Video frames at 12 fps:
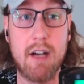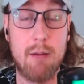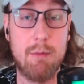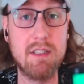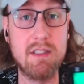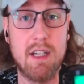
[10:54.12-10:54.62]

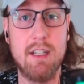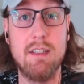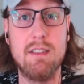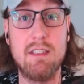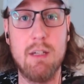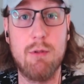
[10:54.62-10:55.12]
I'm
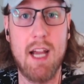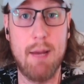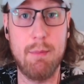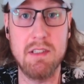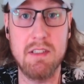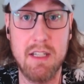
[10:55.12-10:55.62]
excited to see what
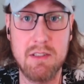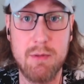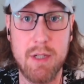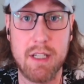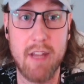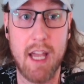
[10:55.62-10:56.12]
happens
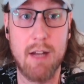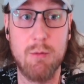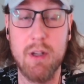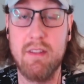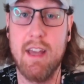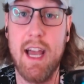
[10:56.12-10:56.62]
next week. And
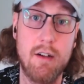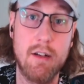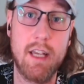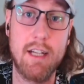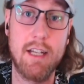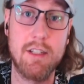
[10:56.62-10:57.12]
with that,
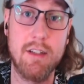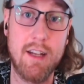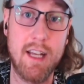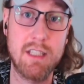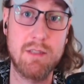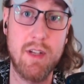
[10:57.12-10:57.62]
I'll catch you in
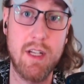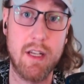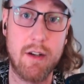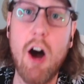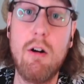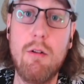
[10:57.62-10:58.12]
the next
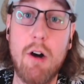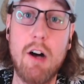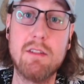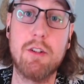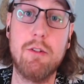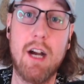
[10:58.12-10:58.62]
video. Oh,
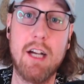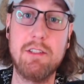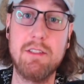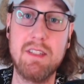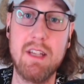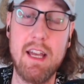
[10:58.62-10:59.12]
also, I
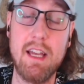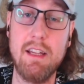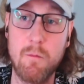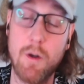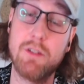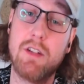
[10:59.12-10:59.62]
should
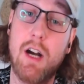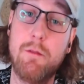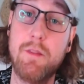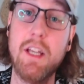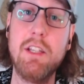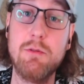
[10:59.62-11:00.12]
say, first
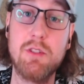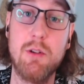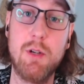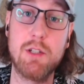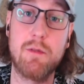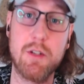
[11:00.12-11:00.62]
off, thank you
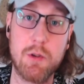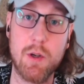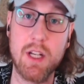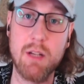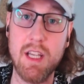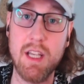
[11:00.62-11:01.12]
so much for
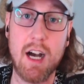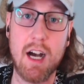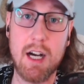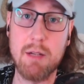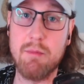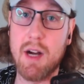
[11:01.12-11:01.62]
joining me
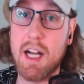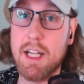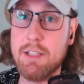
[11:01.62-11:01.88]
on my